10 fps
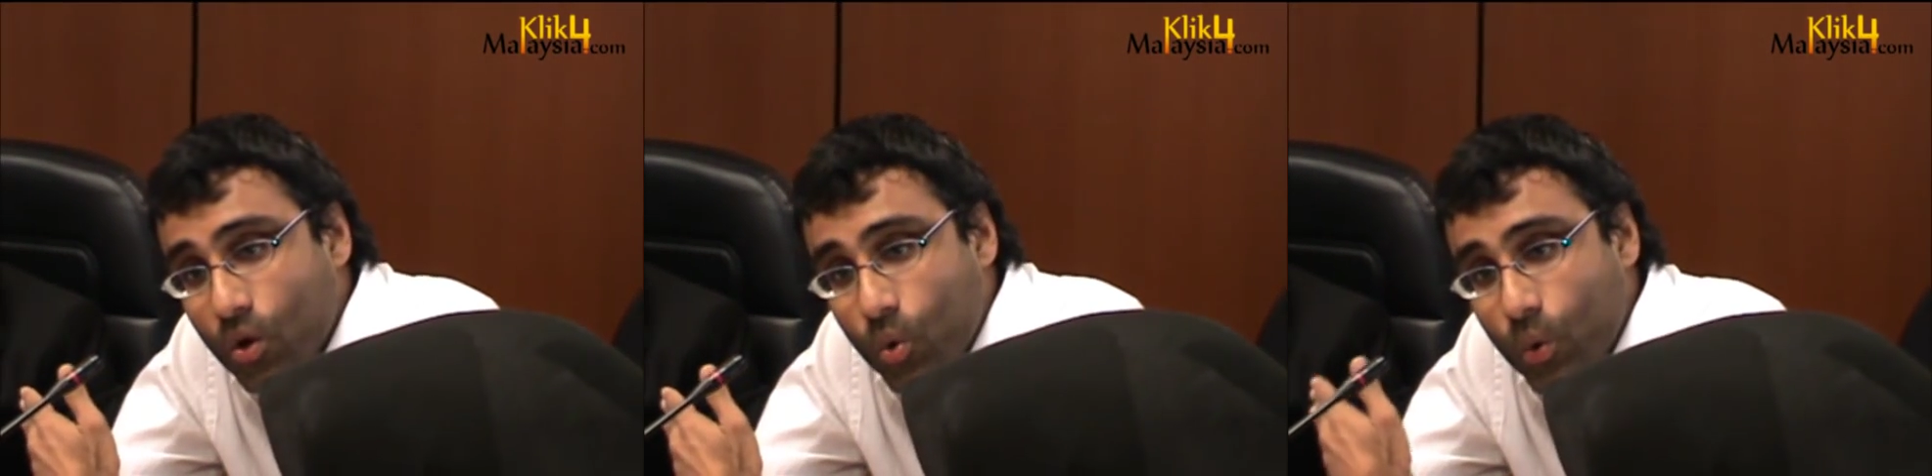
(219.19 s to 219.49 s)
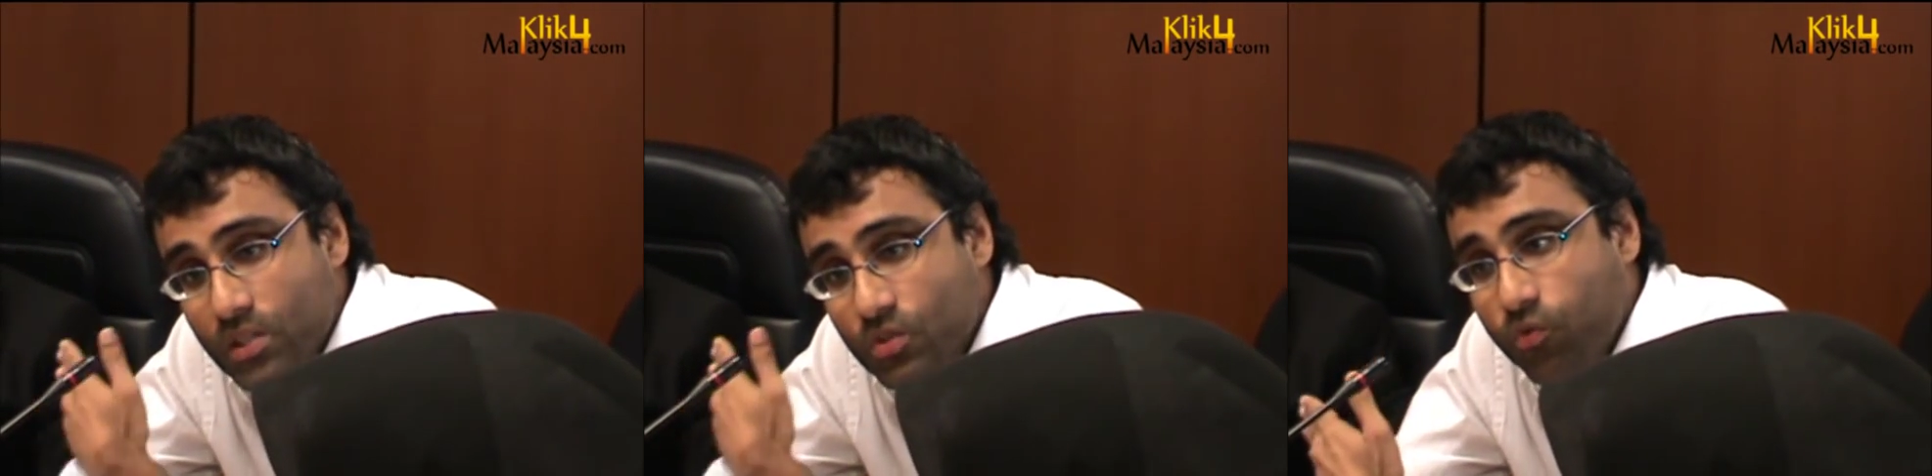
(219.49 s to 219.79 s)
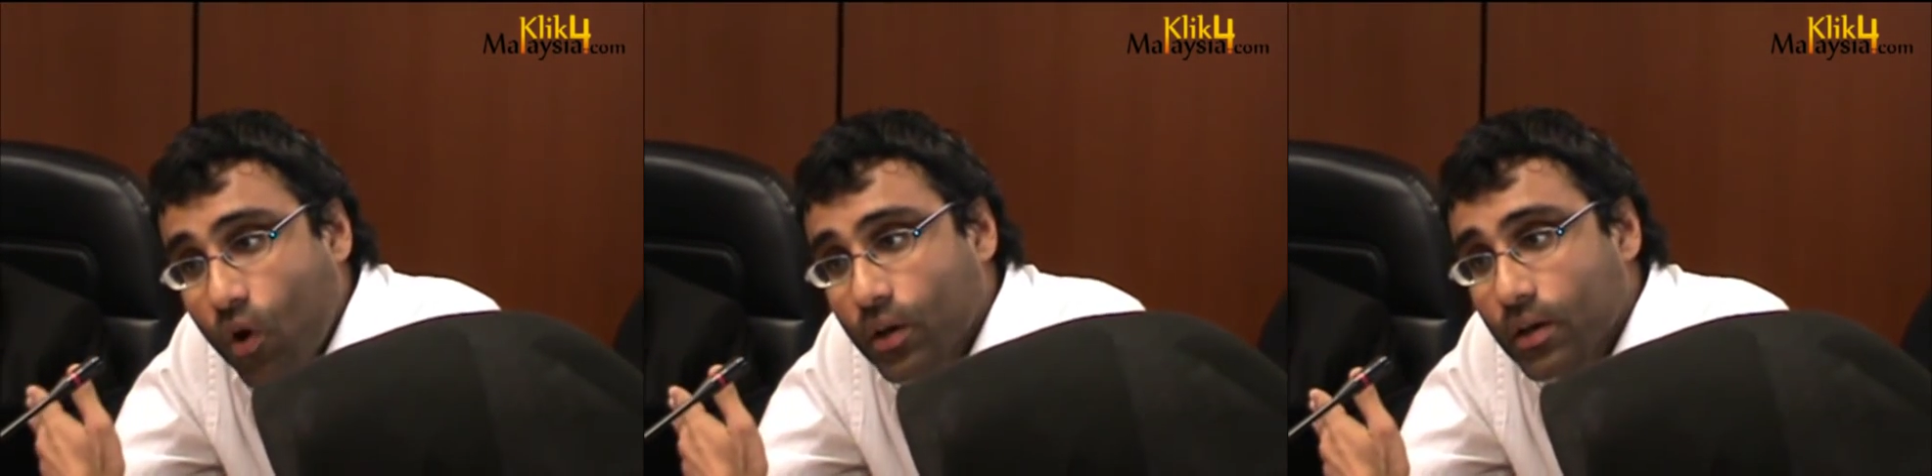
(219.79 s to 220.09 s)
who has
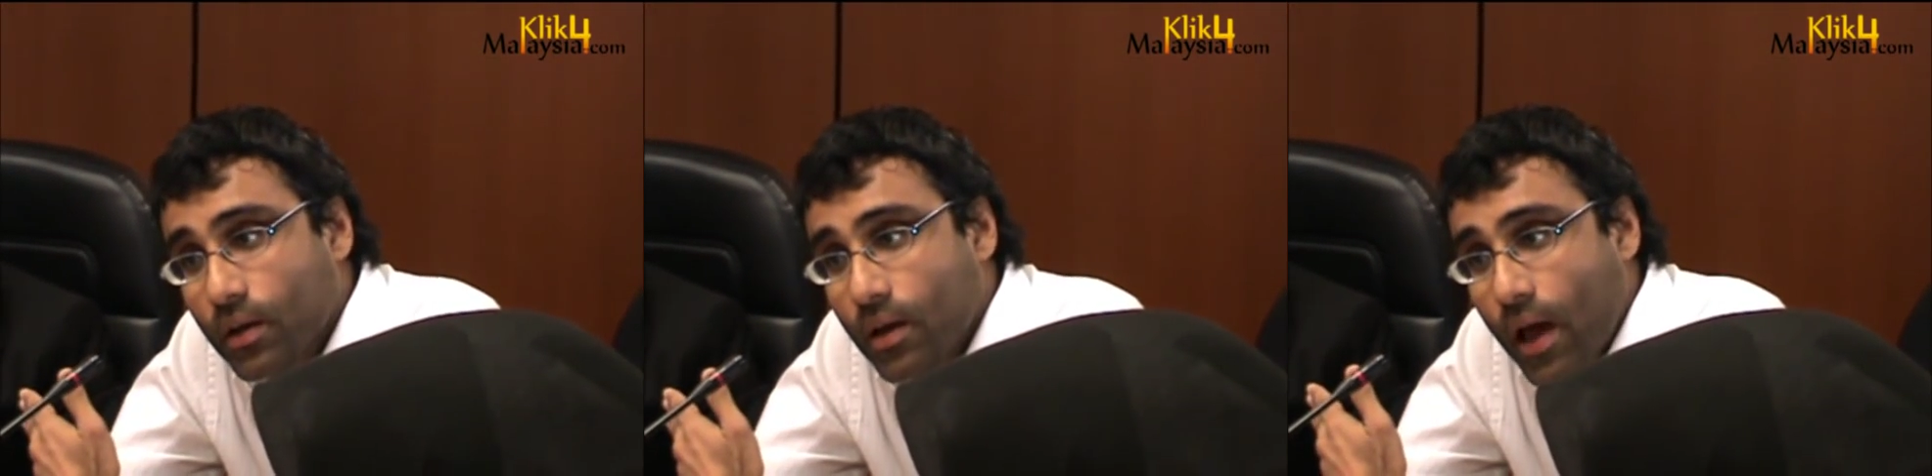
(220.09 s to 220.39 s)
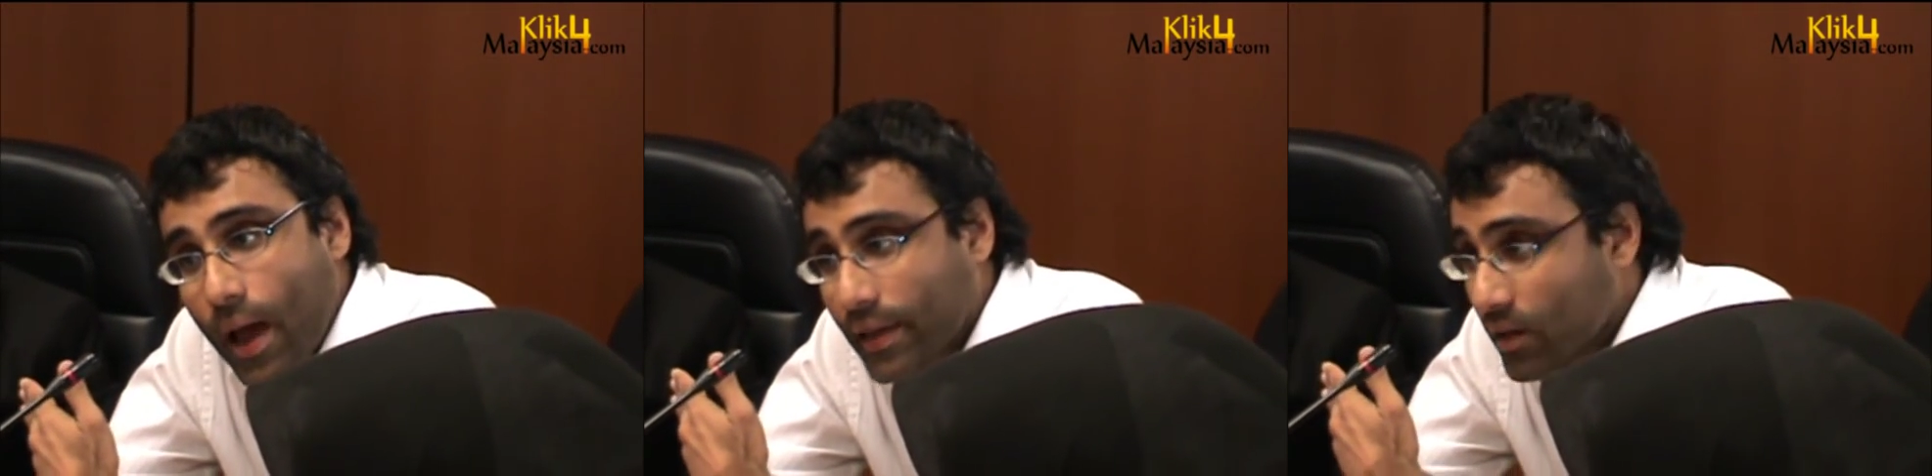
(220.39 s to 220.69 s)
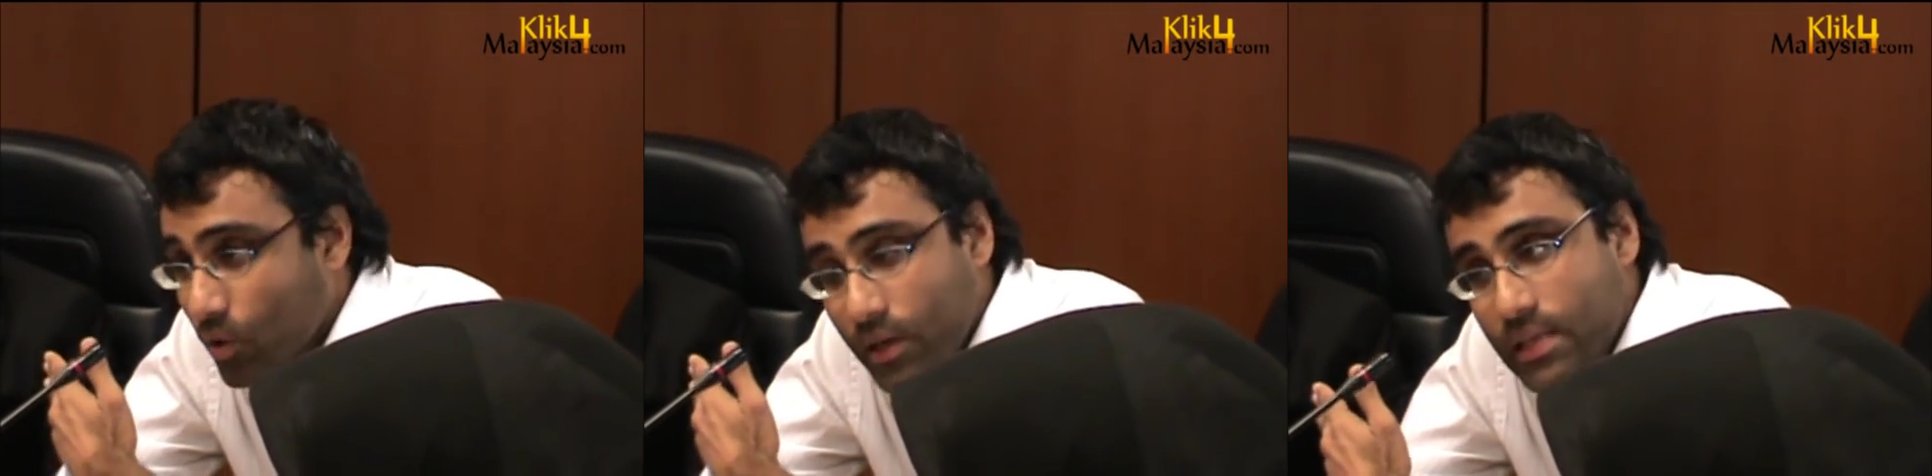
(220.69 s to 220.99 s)
fought I
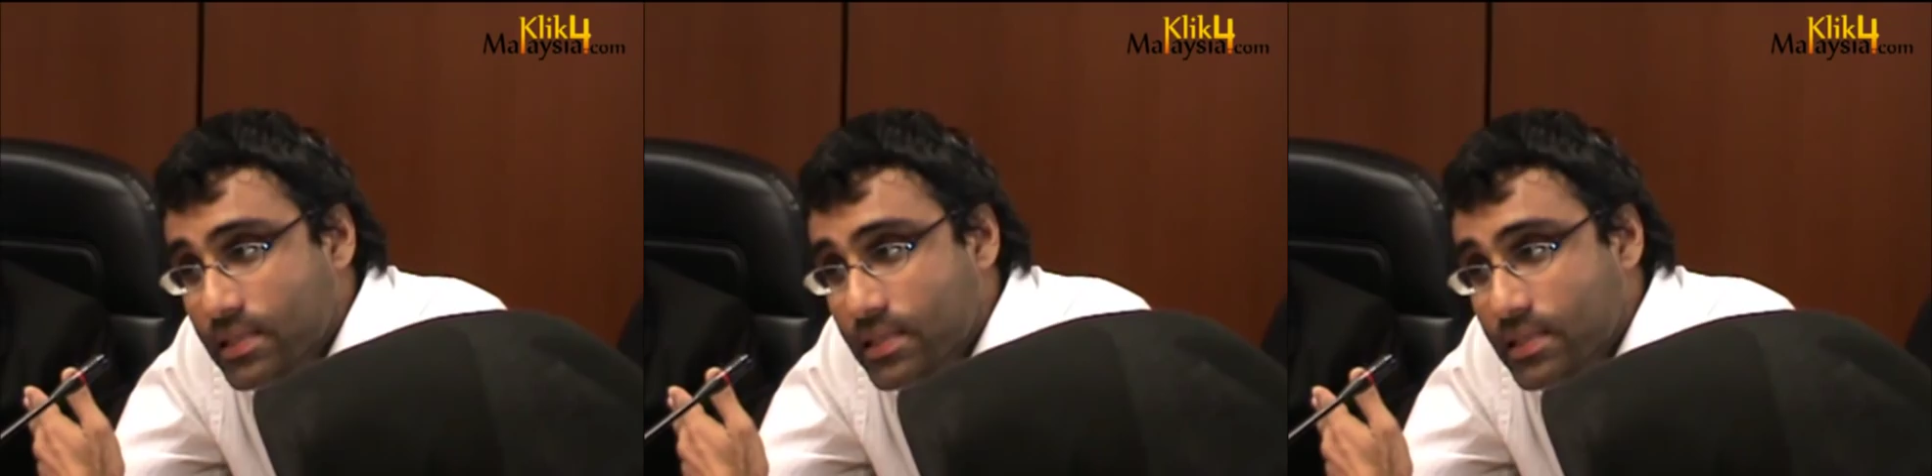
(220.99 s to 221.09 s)
can only